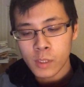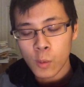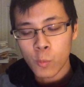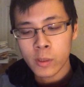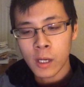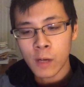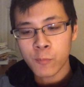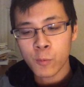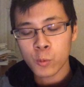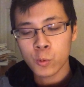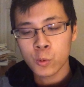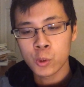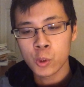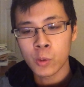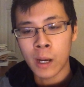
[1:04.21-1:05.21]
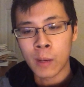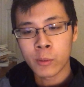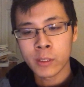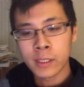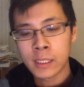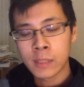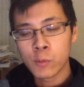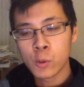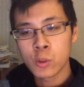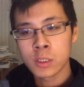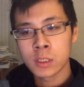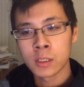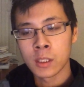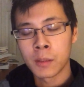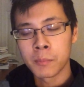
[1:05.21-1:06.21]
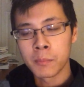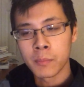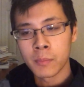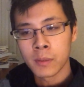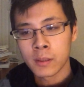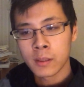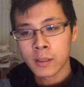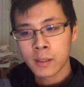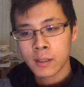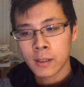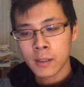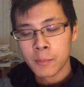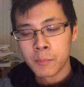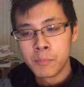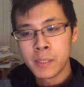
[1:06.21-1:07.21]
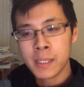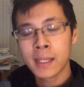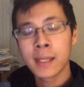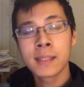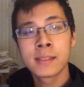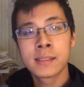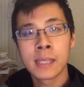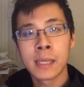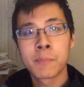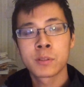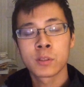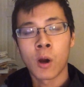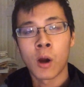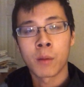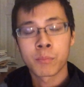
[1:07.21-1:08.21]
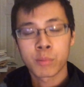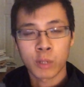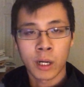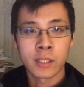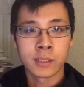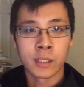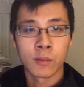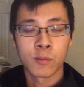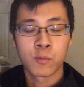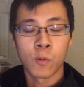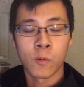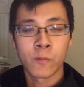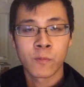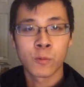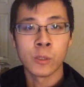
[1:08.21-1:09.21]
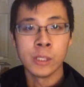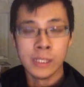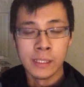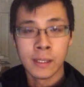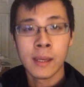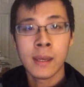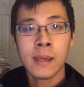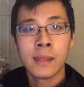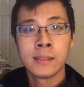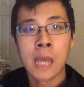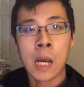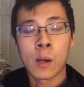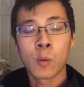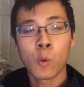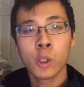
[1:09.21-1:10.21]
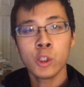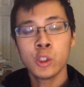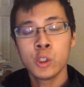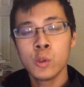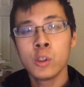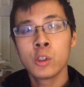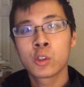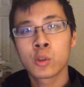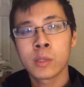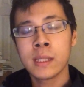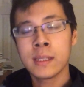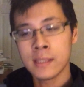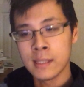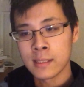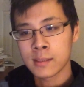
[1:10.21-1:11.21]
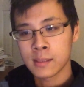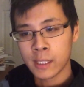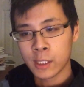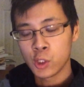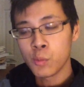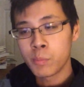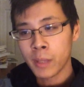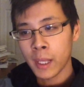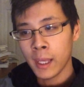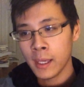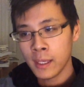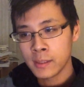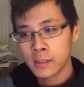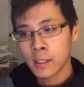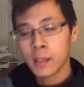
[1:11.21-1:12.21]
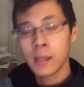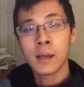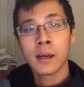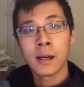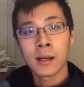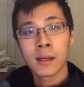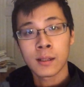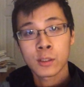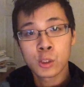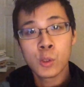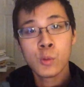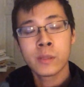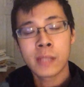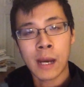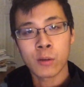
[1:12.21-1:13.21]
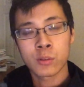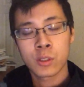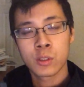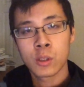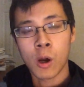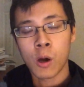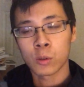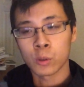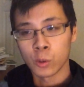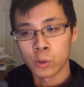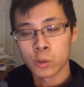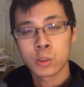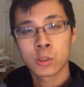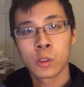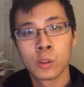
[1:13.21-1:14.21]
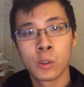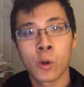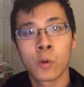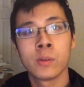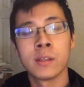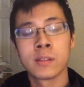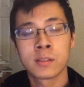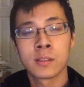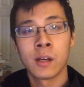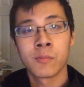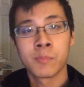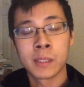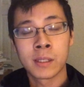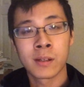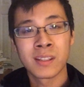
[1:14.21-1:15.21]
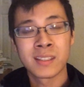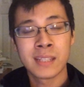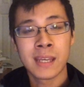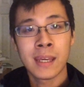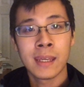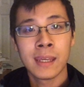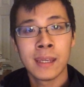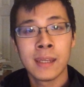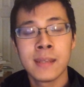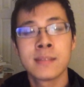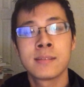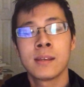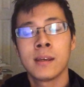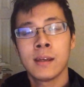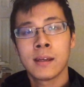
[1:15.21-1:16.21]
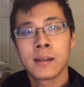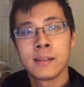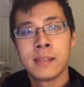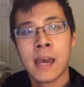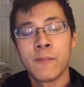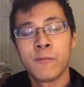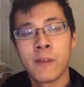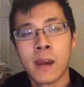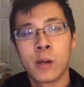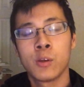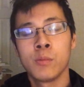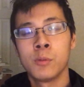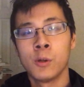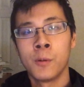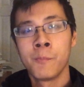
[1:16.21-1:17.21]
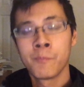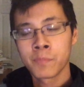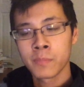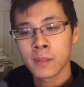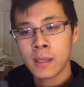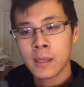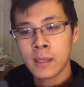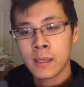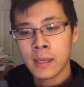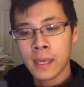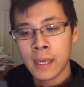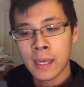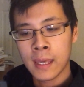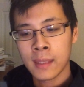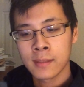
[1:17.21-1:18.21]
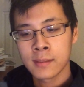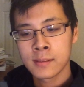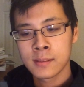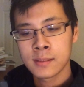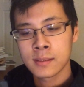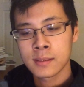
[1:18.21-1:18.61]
without further ado, I want to give you some big tips on pricing for free. Now, I want you to treat this like you paid $2,000 to learn this stuff because it is that valuable. And